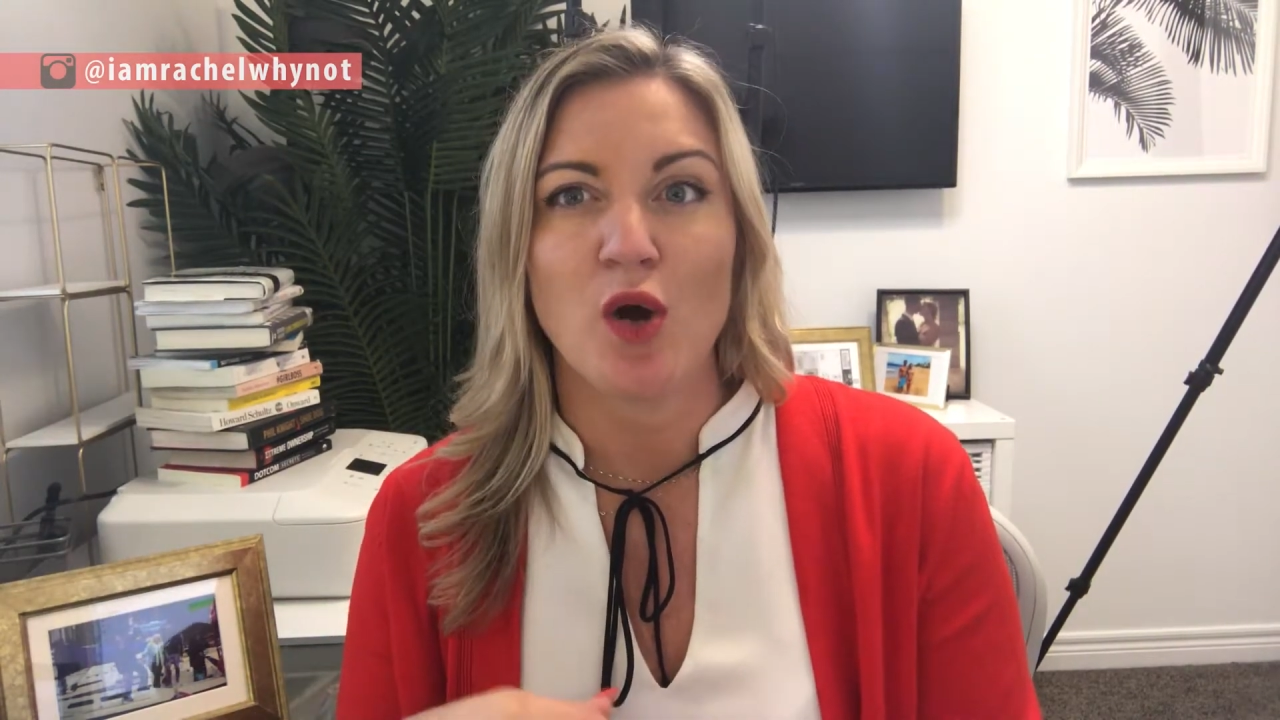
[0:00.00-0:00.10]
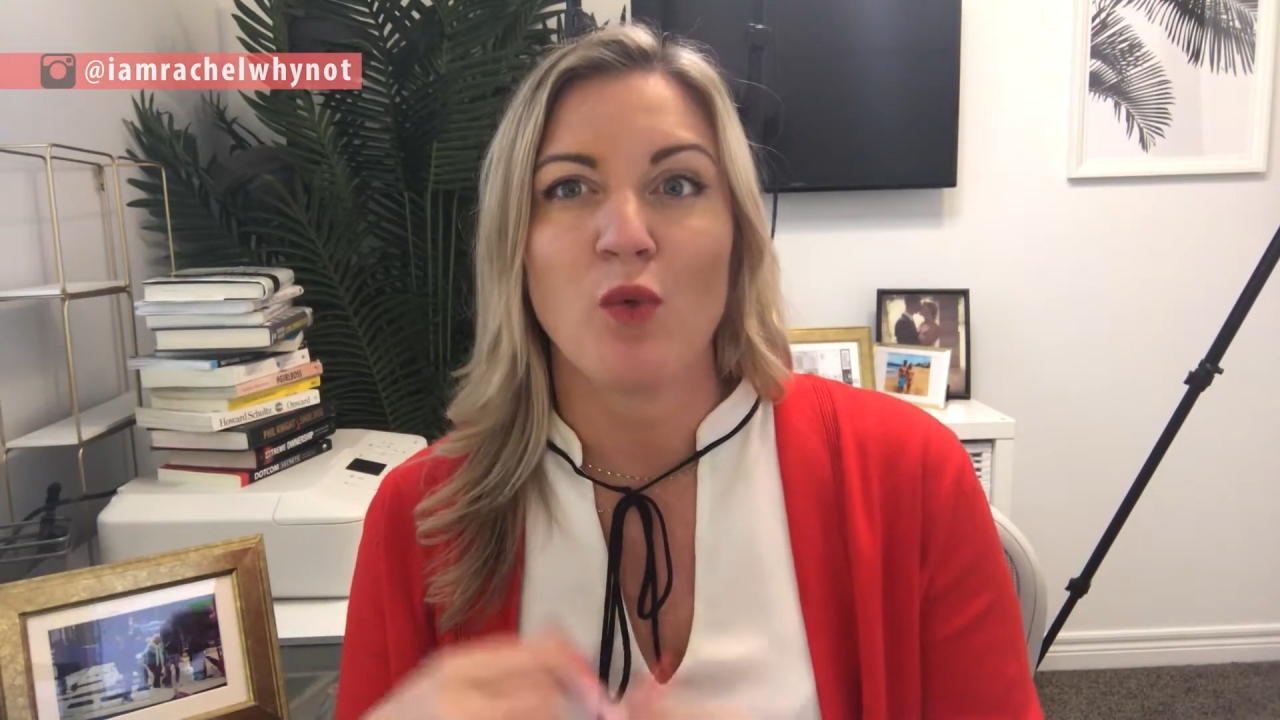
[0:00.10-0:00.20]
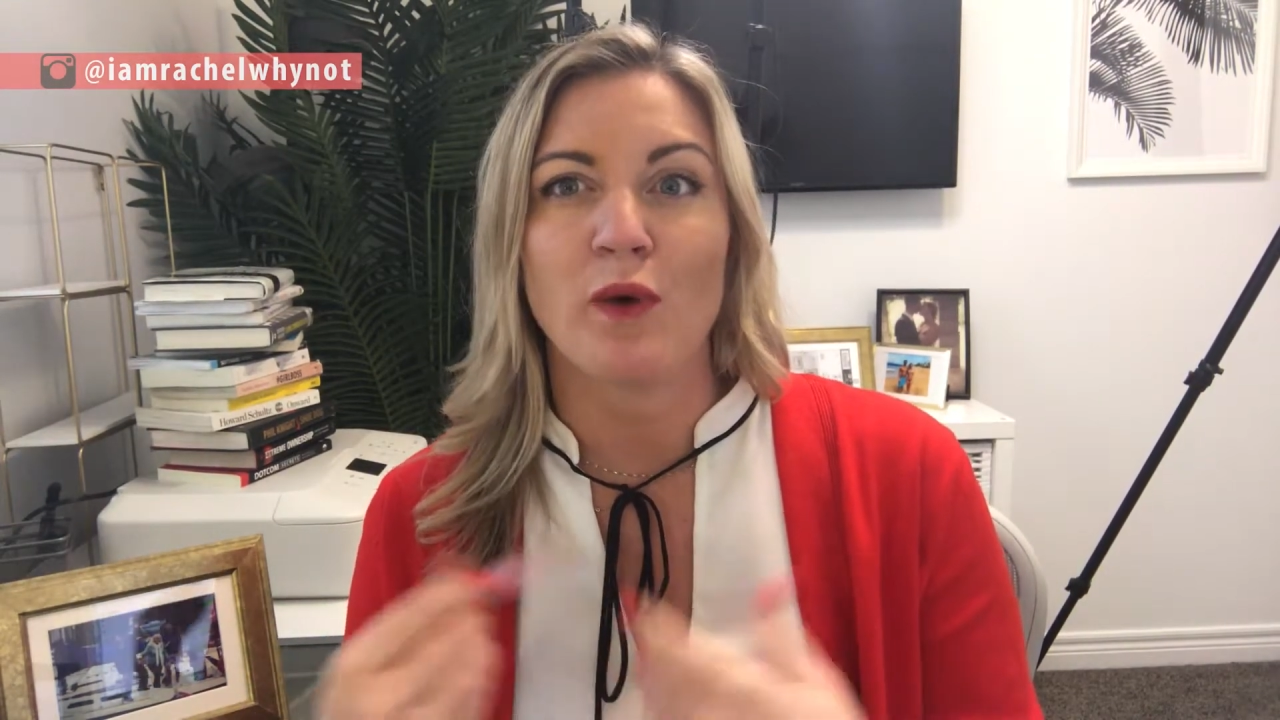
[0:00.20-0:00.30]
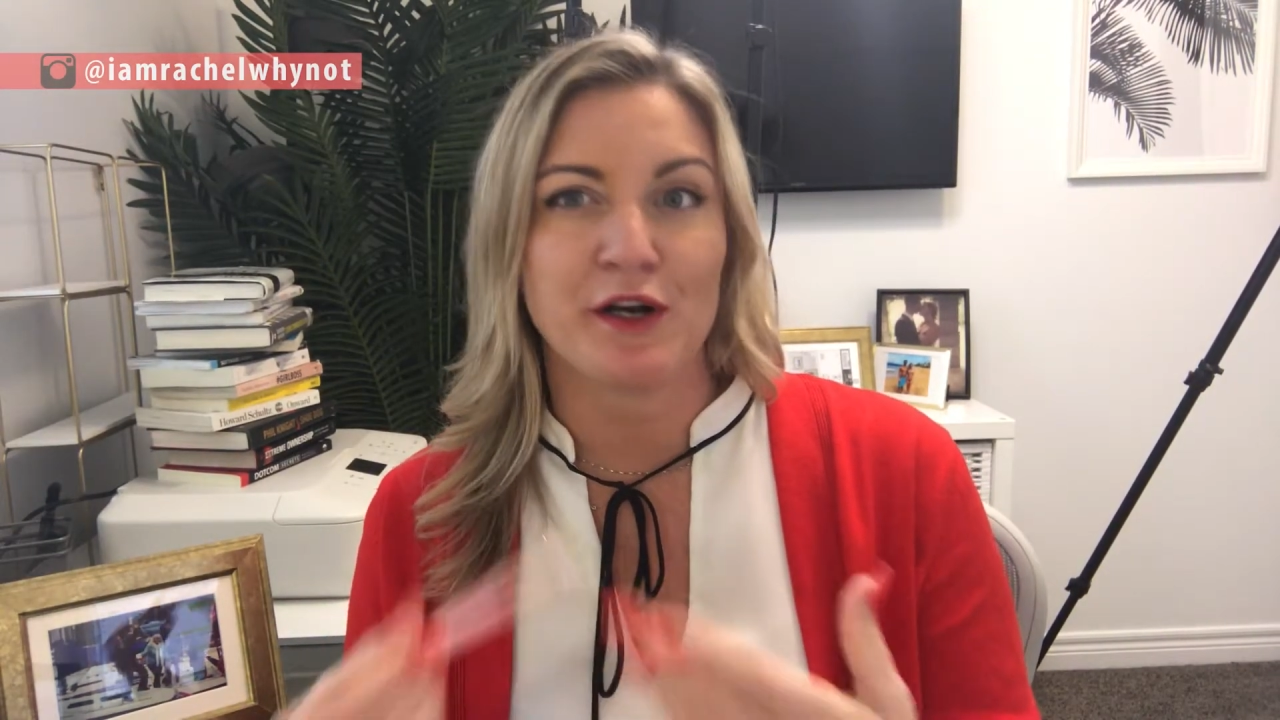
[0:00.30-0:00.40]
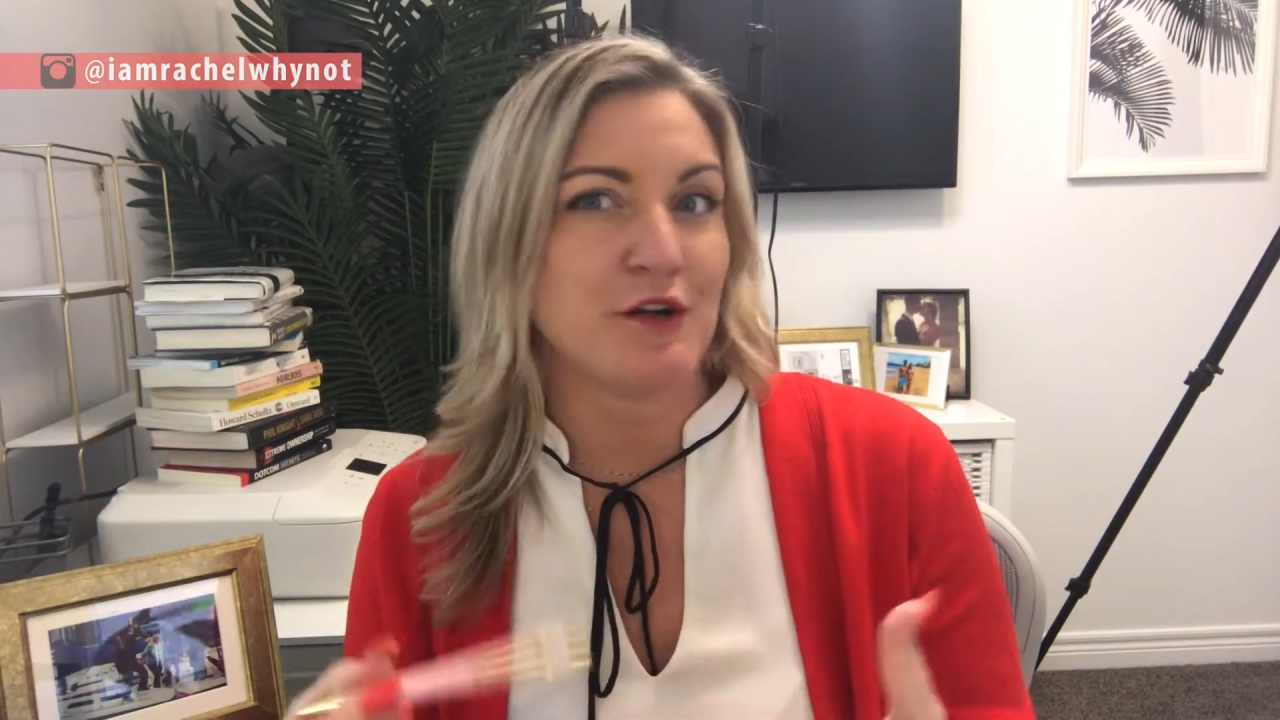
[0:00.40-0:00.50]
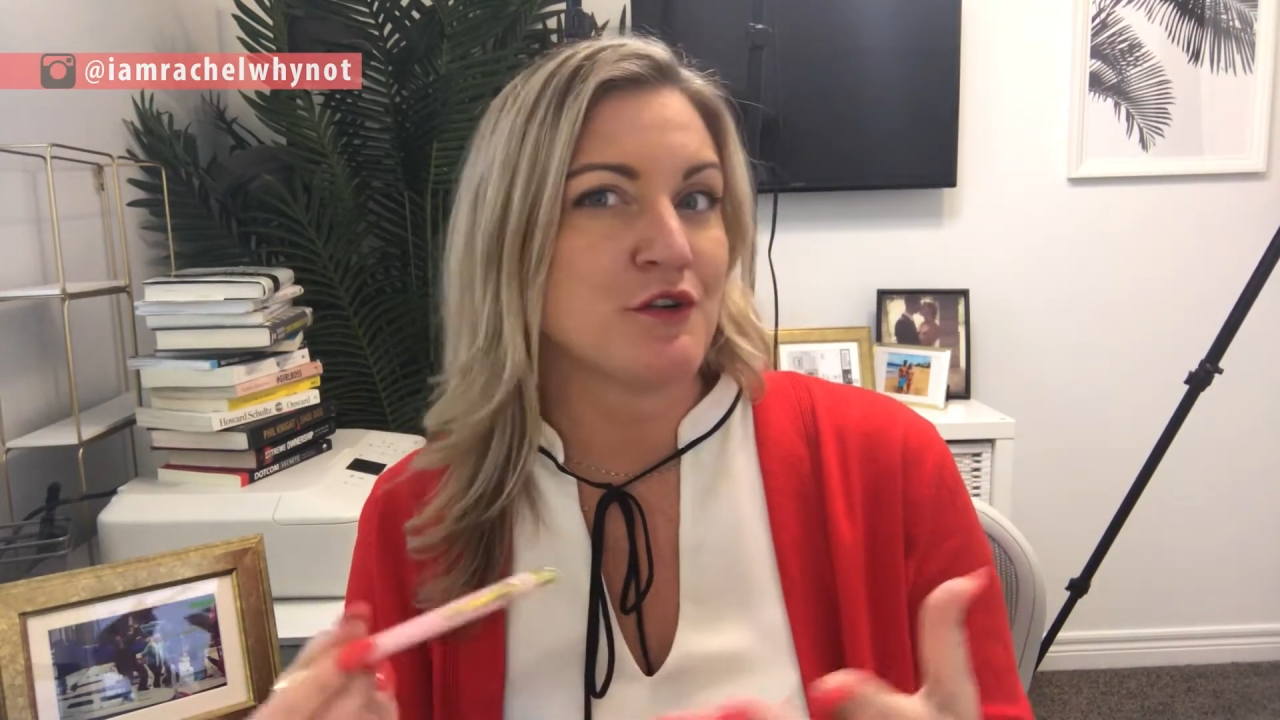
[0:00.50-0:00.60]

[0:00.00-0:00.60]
What are you